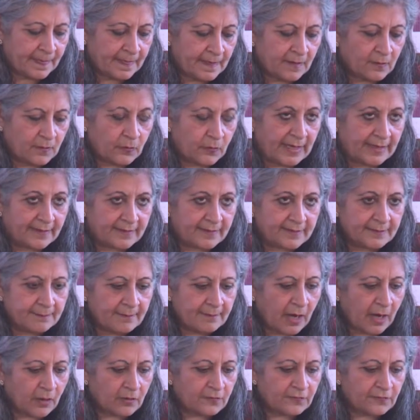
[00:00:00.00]
When the
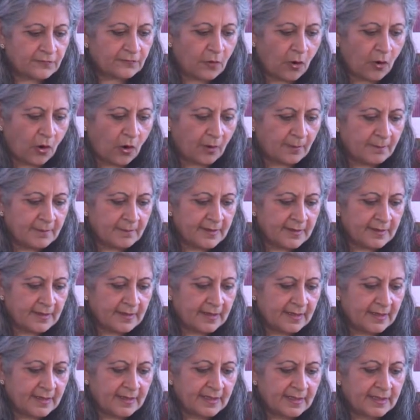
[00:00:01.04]
mound formed,
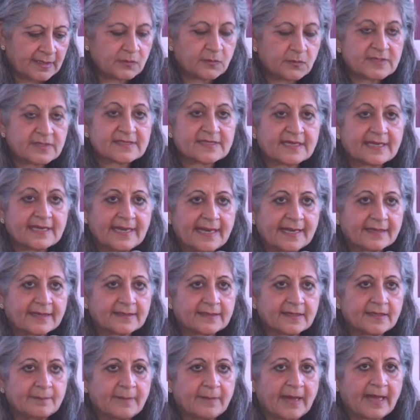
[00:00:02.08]
it was
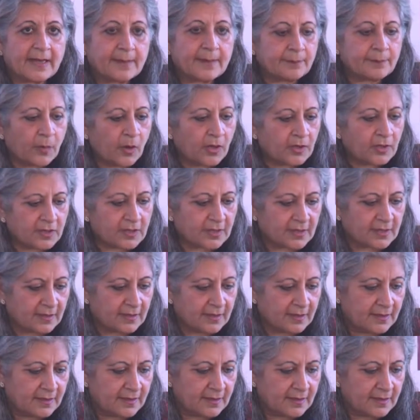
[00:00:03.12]
collected by a potter.